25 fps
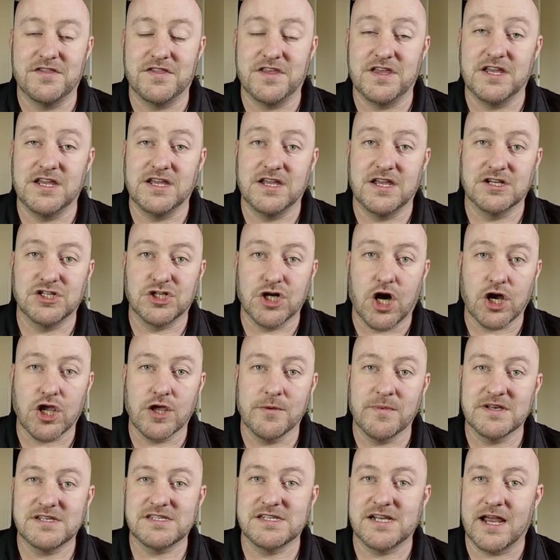the
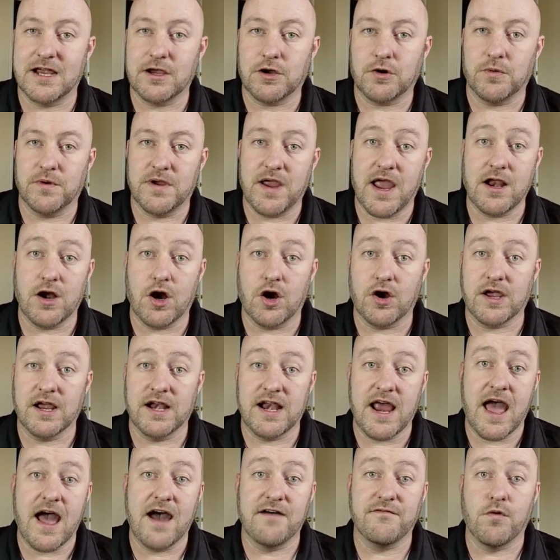documents that I create are
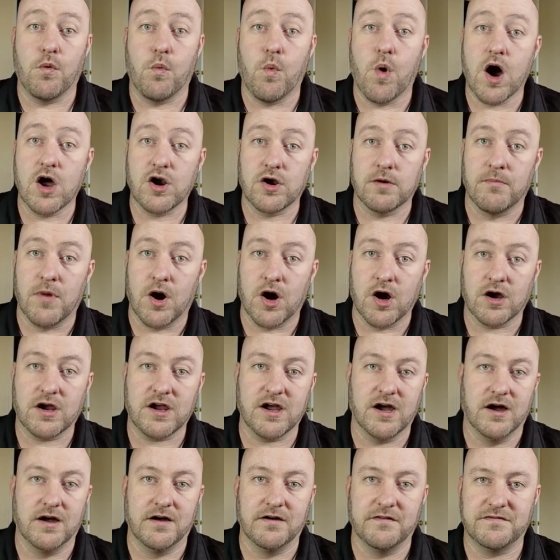going to have a
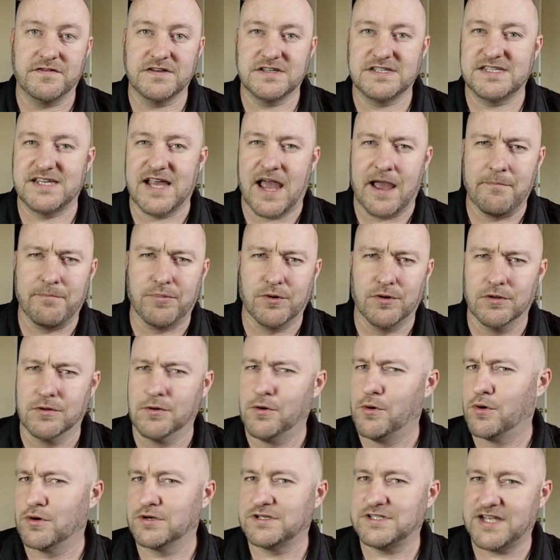watermark of
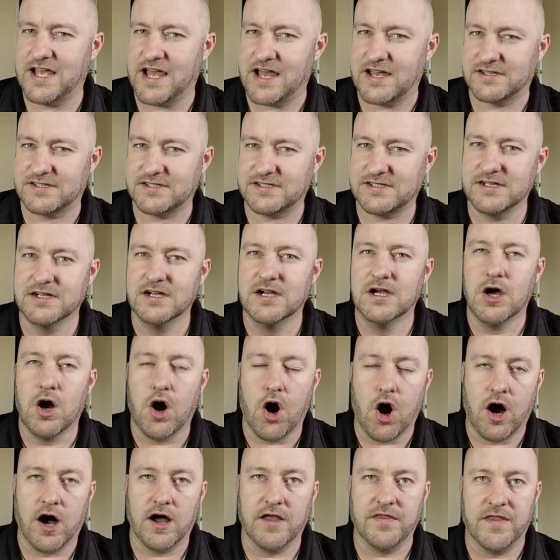sample or test
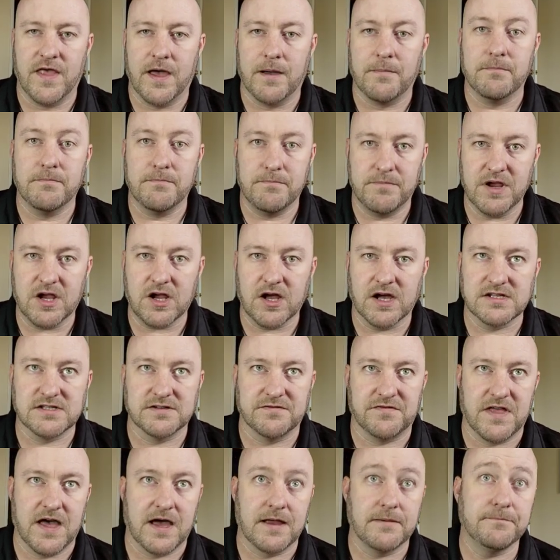on them because
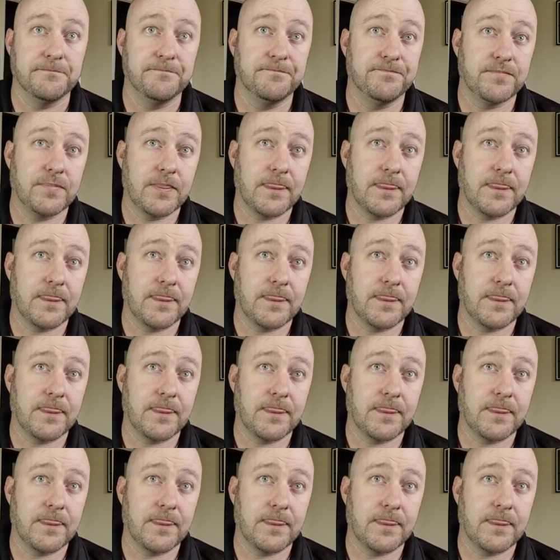of that.